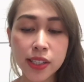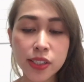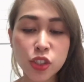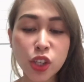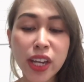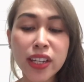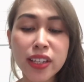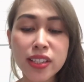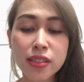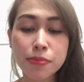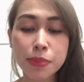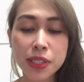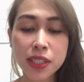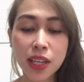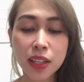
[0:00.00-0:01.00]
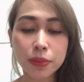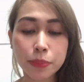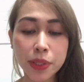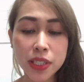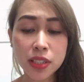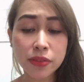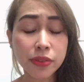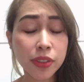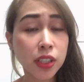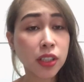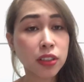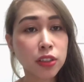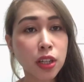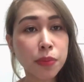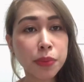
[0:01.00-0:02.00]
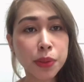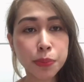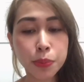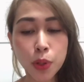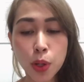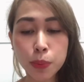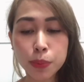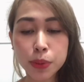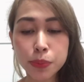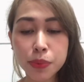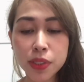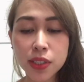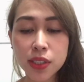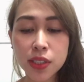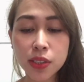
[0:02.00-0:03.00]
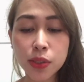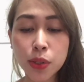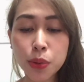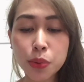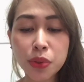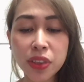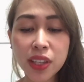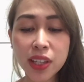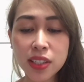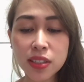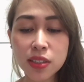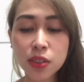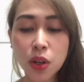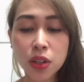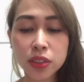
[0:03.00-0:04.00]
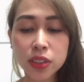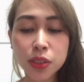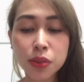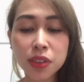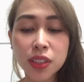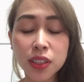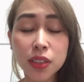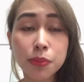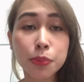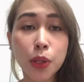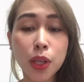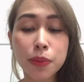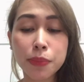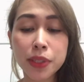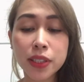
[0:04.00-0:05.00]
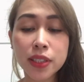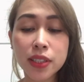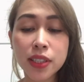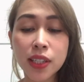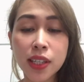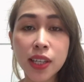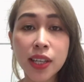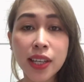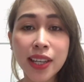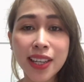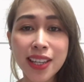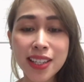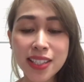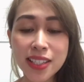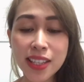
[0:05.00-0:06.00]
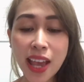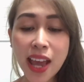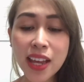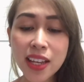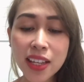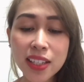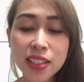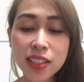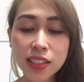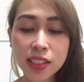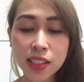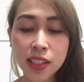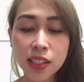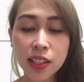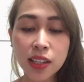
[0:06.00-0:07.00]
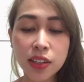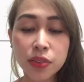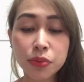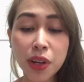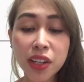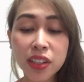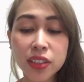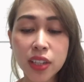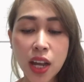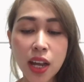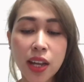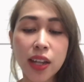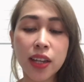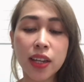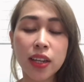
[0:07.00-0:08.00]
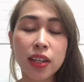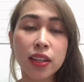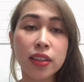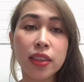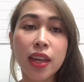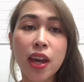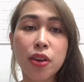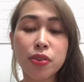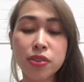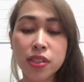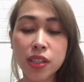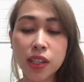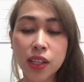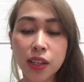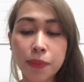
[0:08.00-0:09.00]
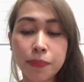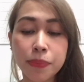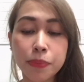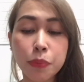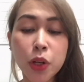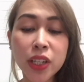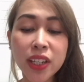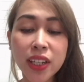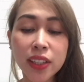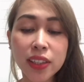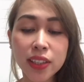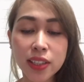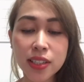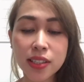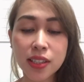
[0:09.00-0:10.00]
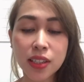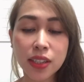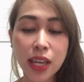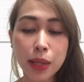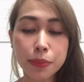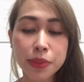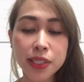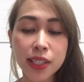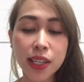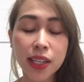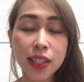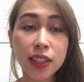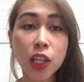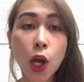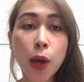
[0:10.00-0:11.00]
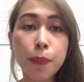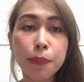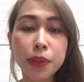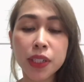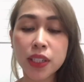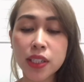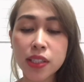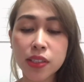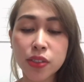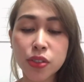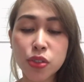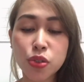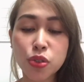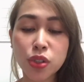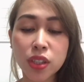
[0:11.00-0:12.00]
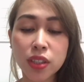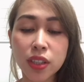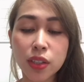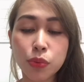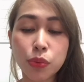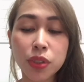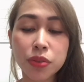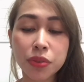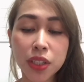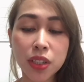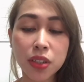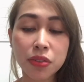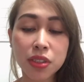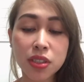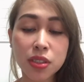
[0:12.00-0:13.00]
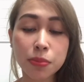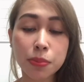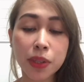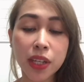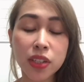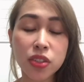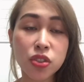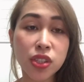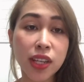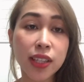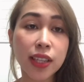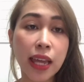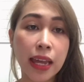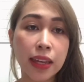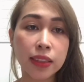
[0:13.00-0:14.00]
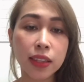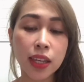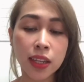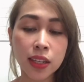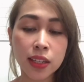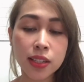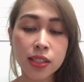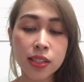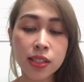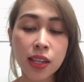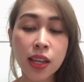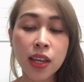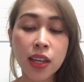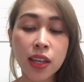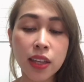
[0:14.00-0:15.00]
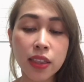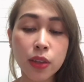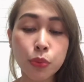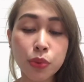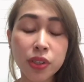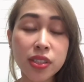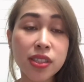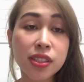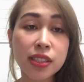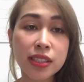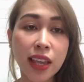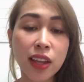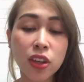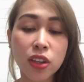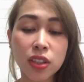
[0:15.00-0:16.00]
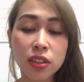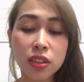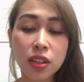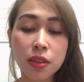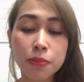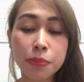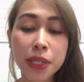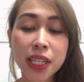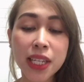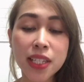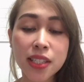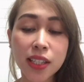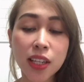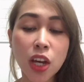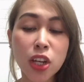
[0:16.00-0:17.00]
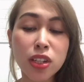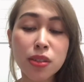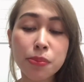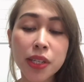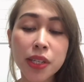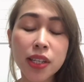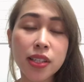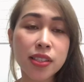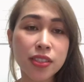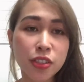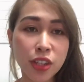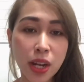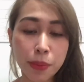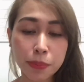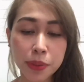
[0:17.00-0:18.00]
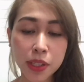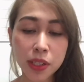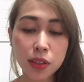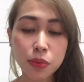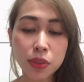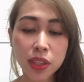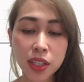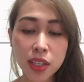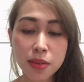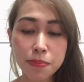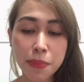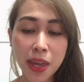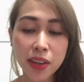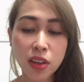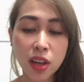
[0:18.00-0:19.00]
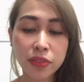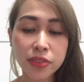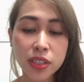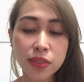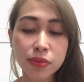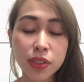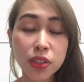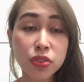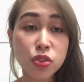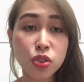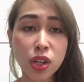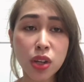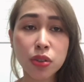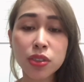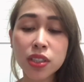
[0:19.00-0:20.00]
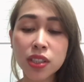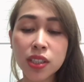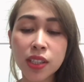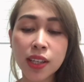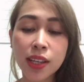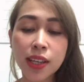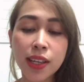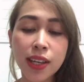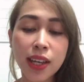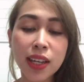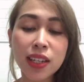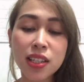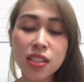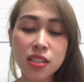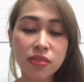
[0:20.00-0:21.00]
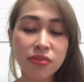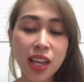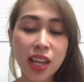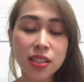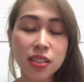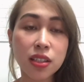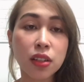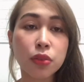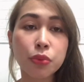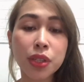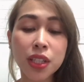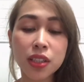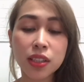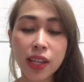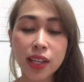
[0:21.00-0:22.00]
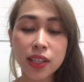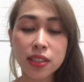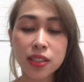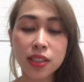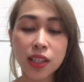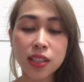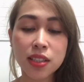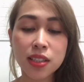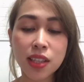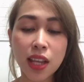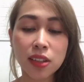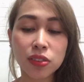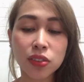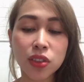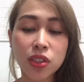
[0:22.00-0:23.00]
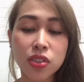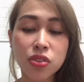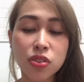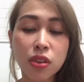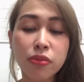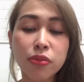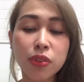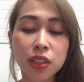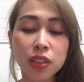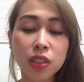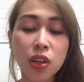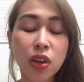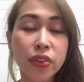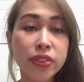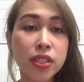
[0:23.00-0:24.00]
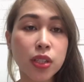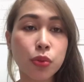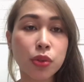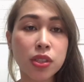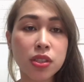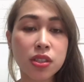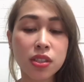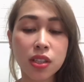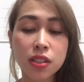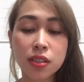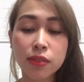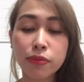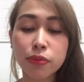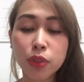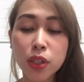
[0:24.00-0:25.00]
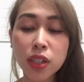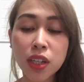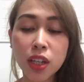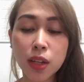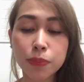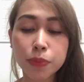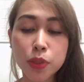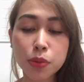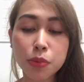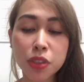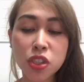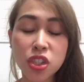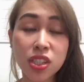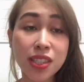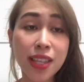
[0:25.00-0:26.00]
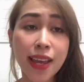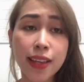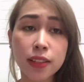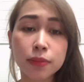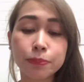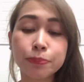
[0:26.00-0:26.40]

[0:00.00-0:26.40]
China is beset by severe economic problems. Growth has stalled. Youth unemployment is at record high. The housing market is collapsing and companies are struggling with recurring supply chain headaches. The world's second biggest economy is grappling with the impact of severe drought, and its vast real estate sector is suffering the consequences of running up too much debt.